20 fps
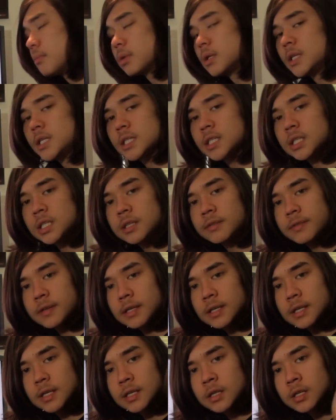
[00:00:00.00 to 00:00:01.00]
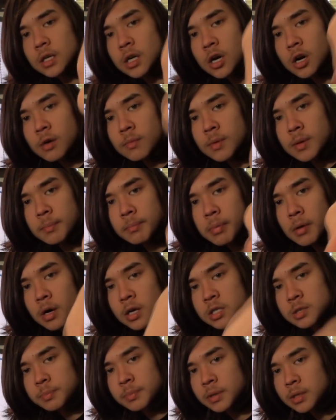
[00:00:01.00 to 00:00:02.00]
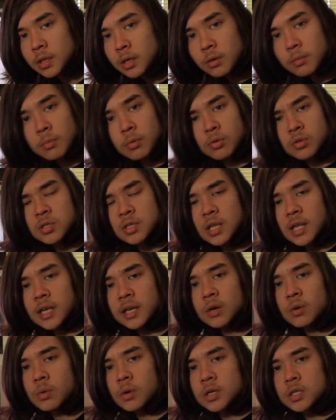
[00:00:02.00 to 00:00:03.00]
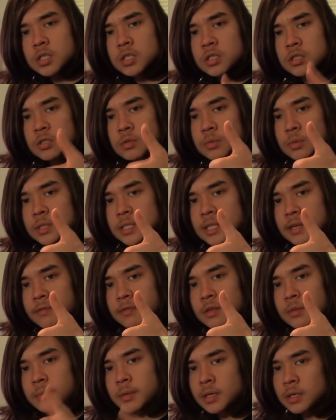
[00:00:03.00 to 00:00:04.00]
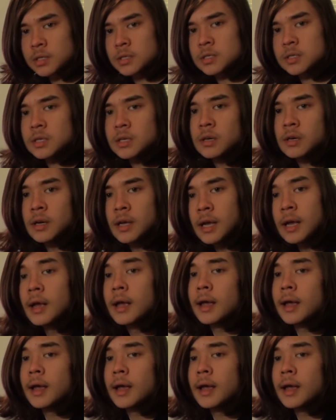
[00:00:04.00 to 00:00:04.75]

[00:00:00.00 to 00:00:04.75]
Please leave it in the comment box below. Most liked questions will definitely be considered.